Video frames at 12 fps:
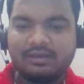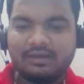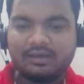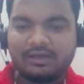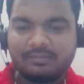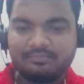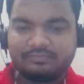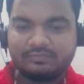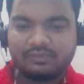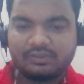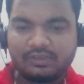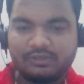uh,
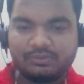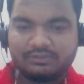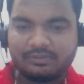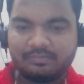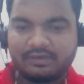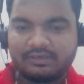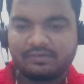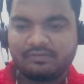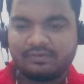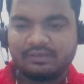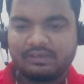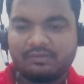use in better
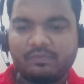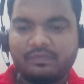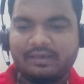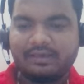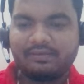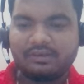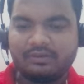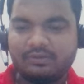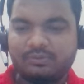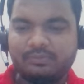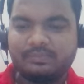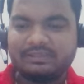way, where
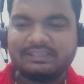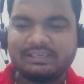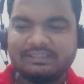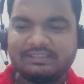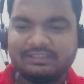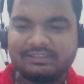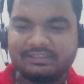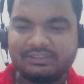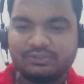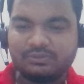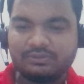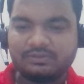you basically see the
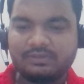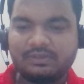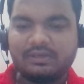issues.